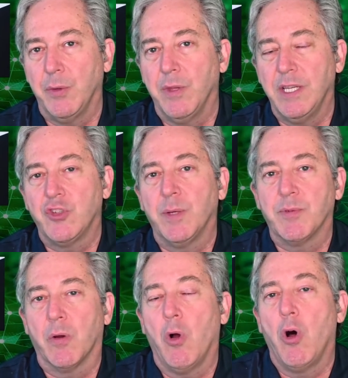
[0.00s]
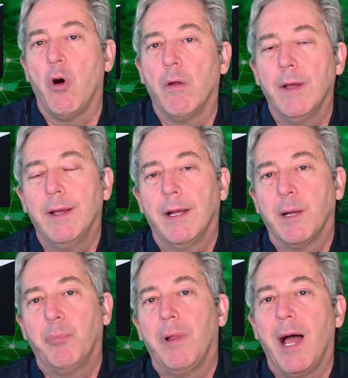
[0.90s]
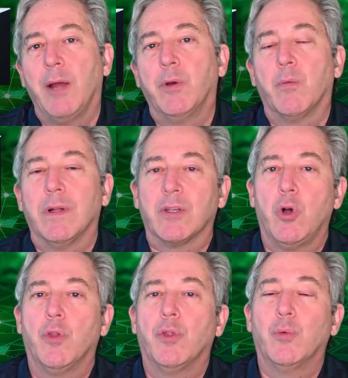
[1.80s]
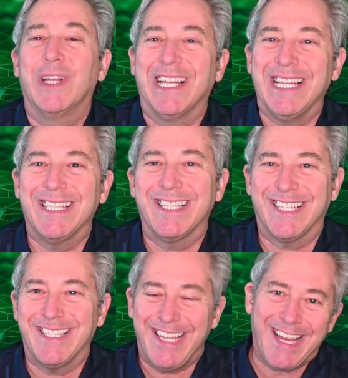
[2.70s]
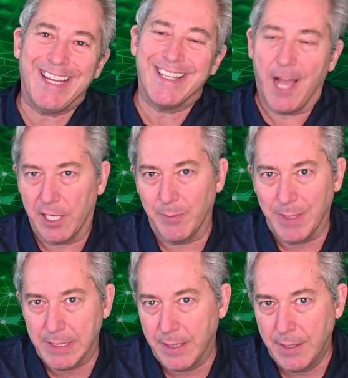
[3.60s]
These chips are all comply with what's called the Release 16 document,